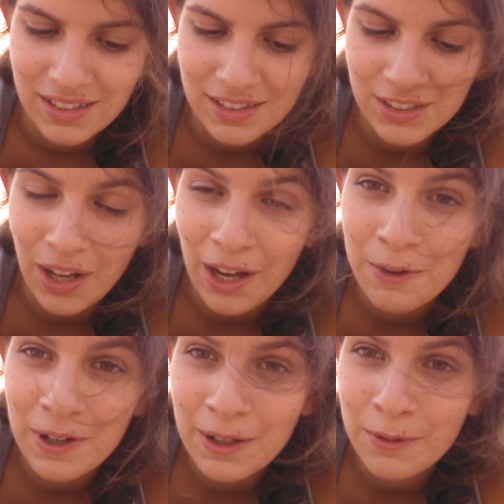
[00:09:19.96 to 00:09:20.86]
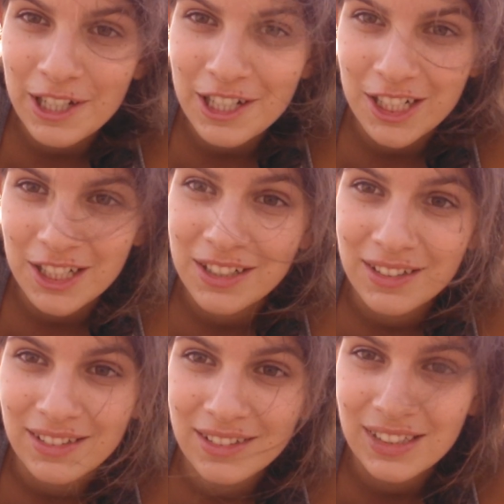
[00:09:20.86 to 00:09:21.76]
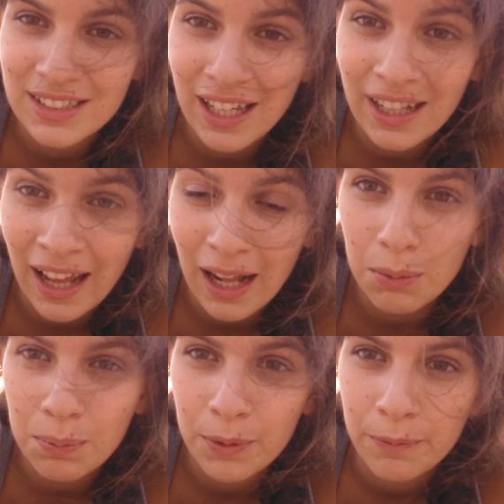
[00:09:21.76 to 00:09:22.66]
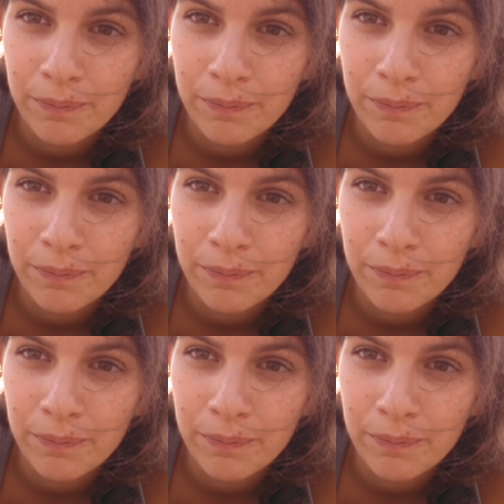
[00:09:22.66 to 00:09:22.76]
So I really wish this can help.